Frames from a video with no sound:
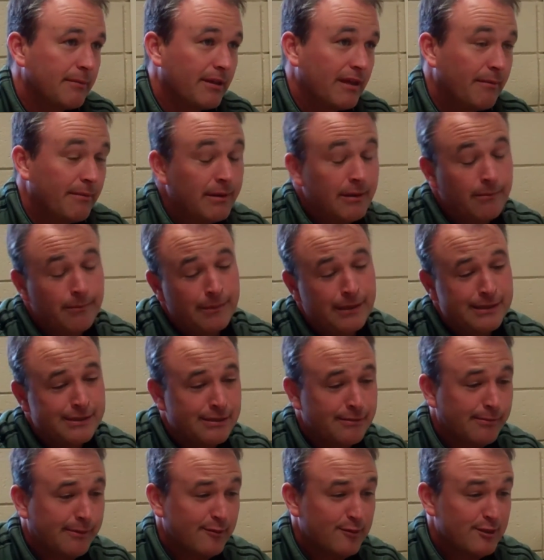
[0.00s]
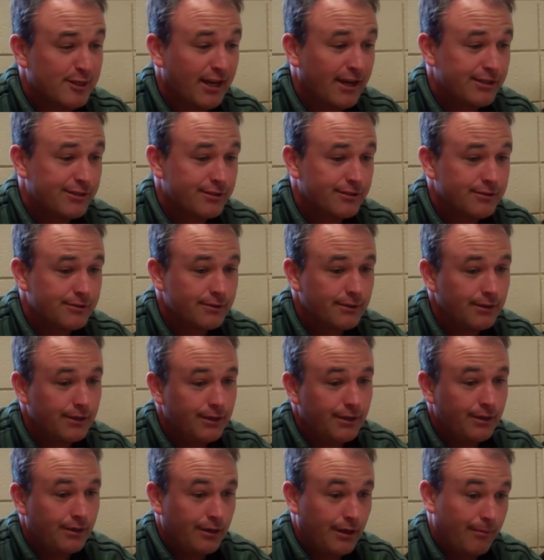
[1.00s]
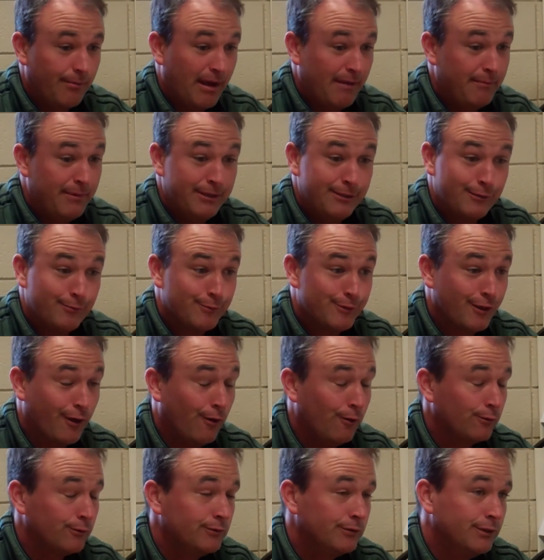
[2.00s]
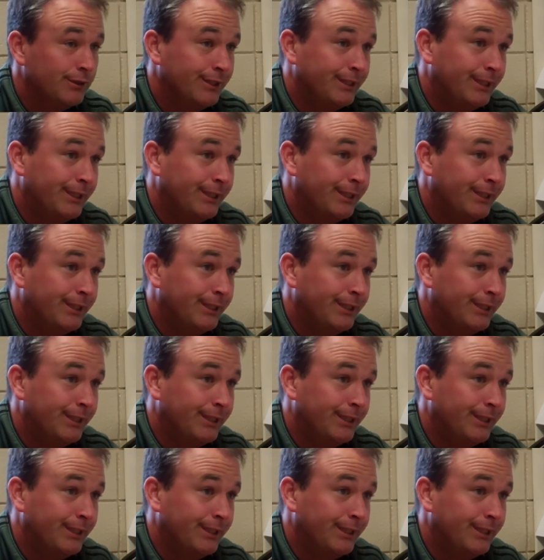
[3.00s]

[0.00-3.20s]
Now that may mean some concessions. It might mean some zone.